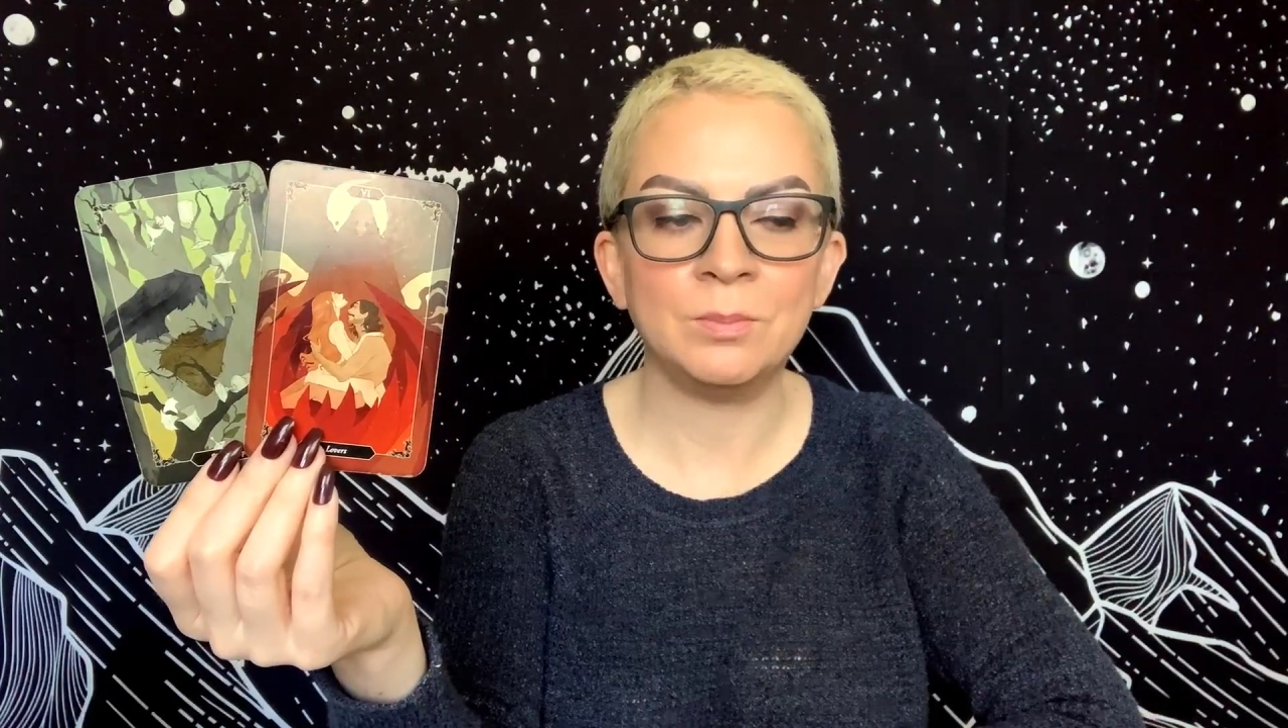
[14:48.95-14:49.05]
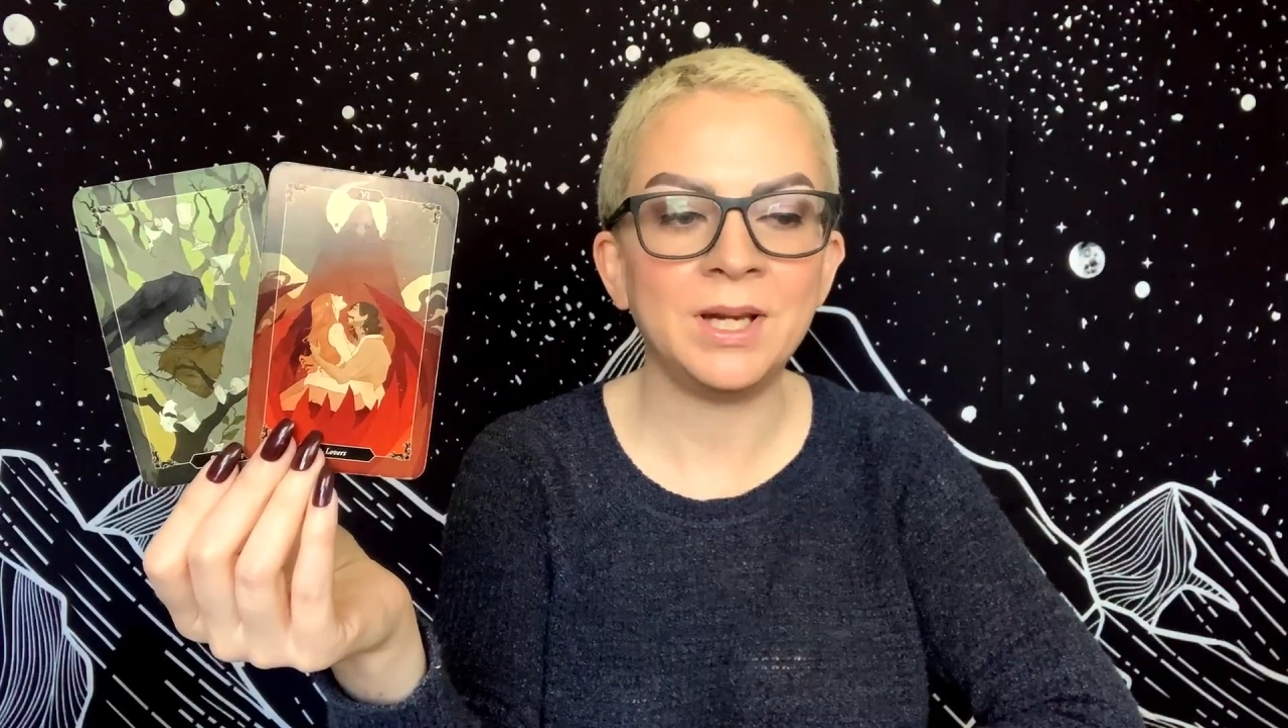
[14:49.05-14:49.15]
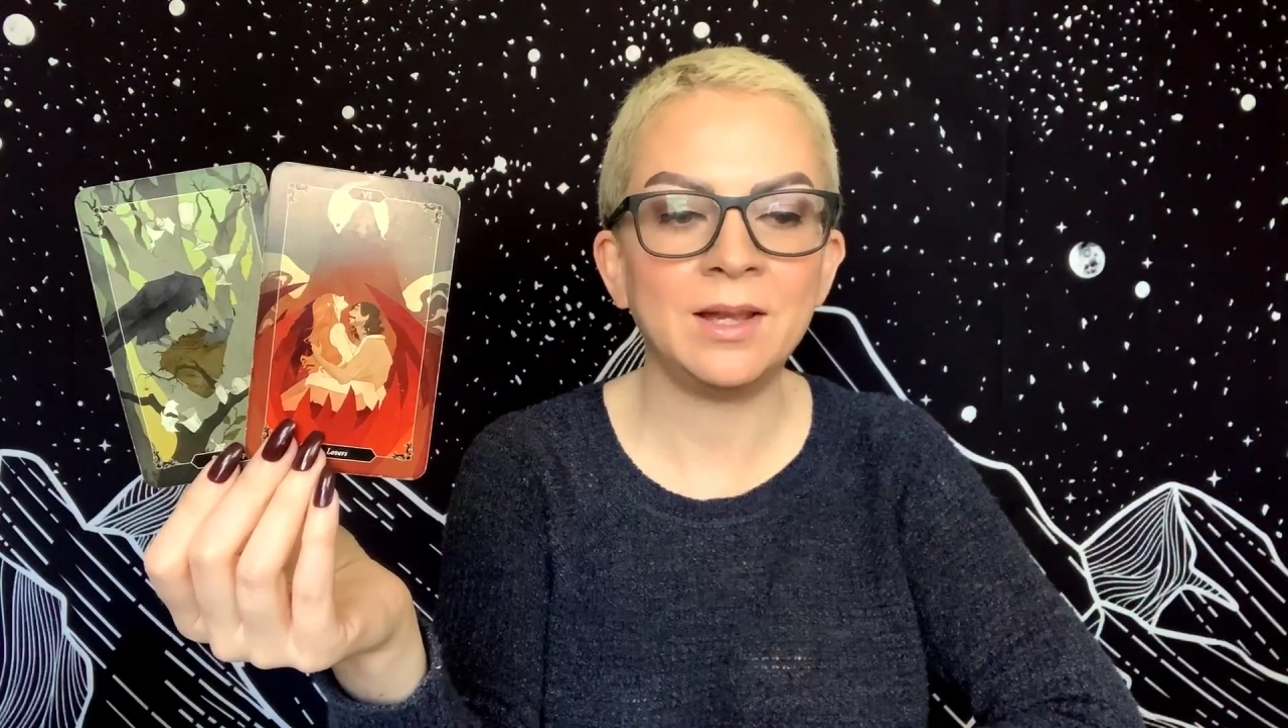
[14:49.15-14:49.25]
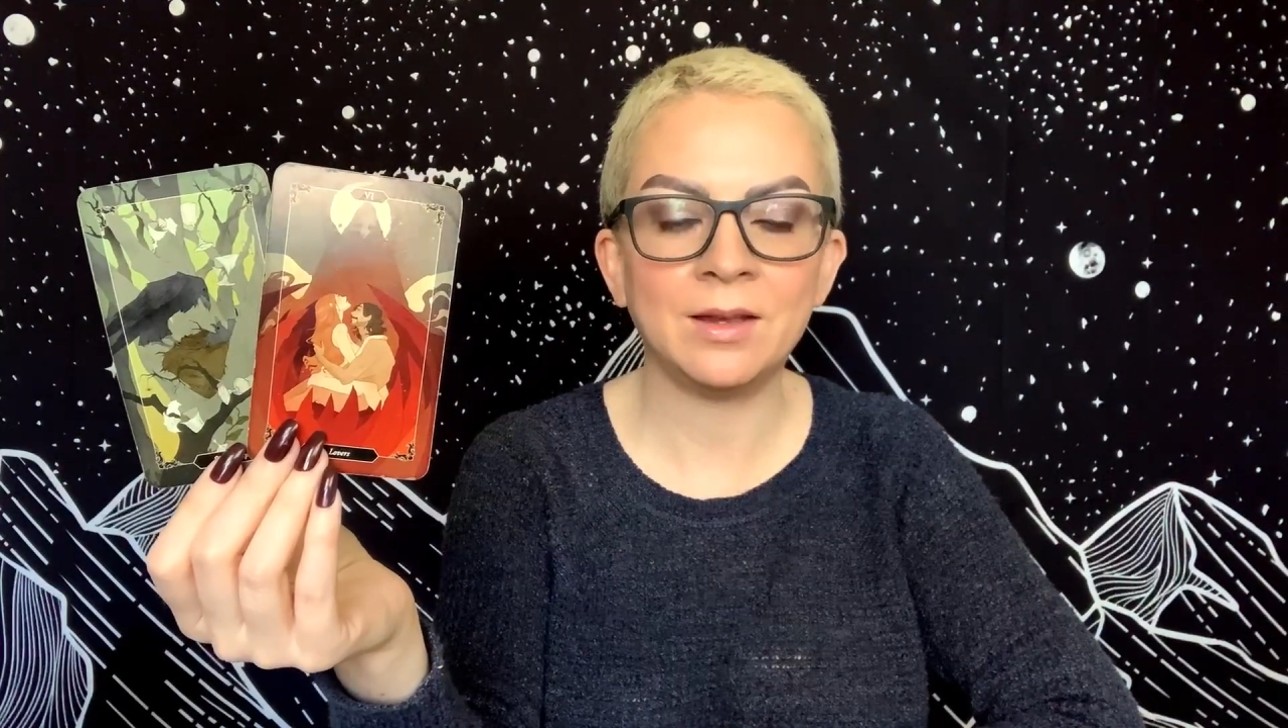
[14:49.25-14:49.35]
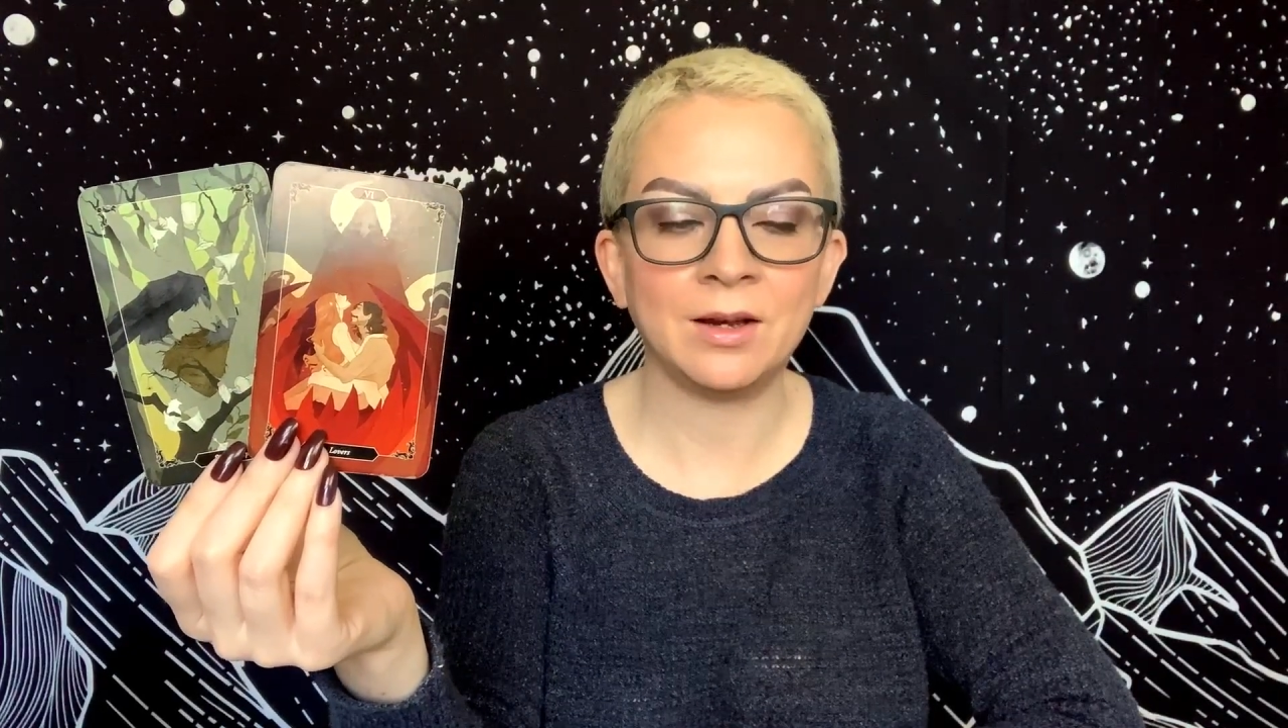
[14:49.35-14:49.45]

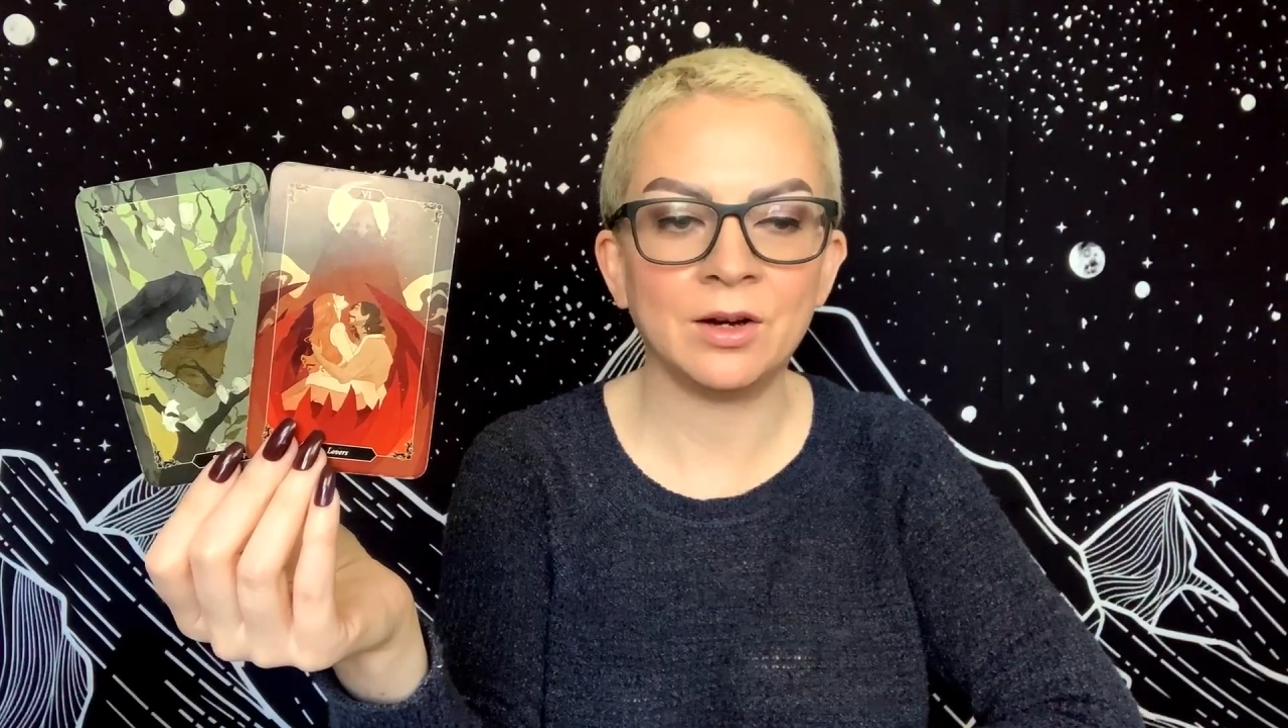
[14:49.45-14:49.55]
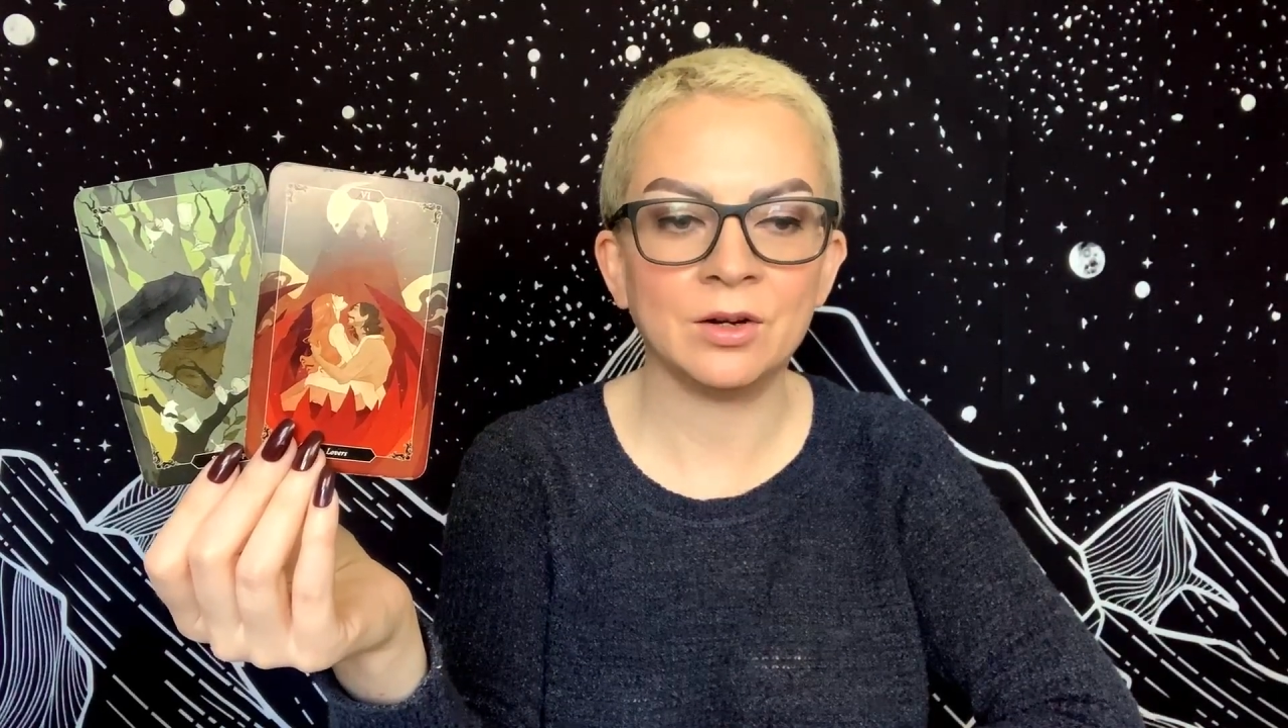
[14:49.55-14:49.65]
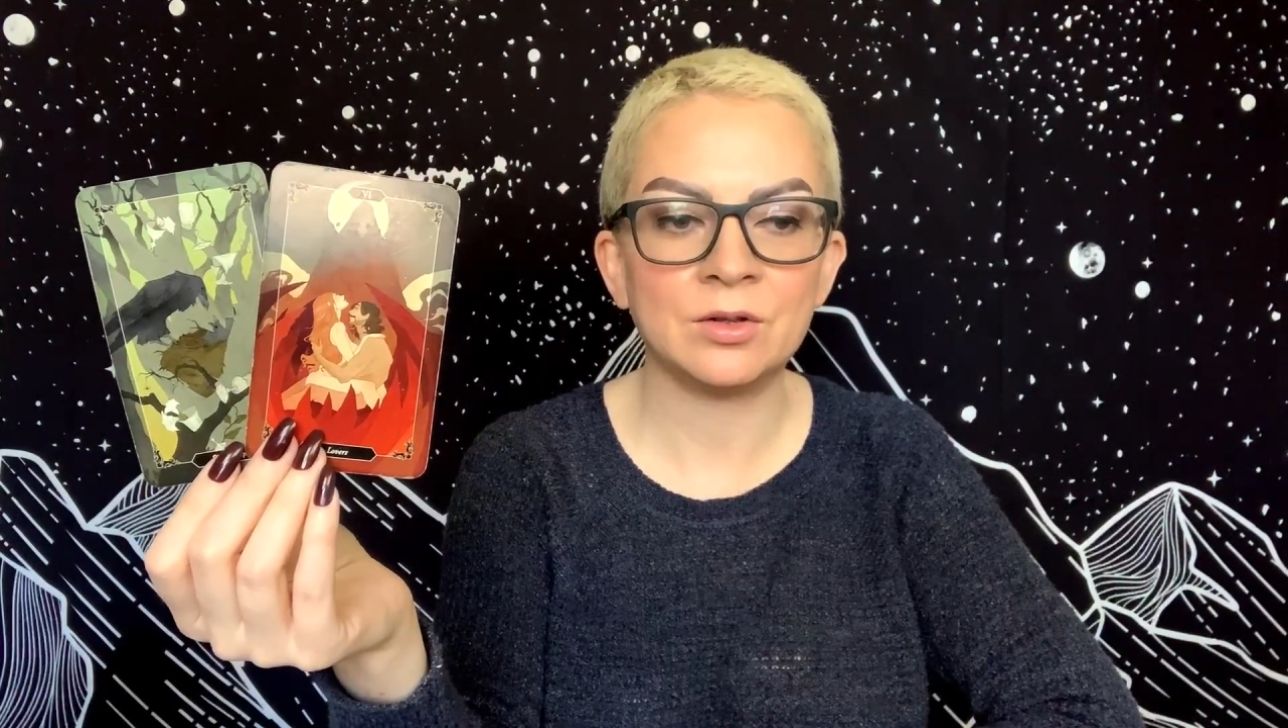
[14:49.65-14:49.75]
be there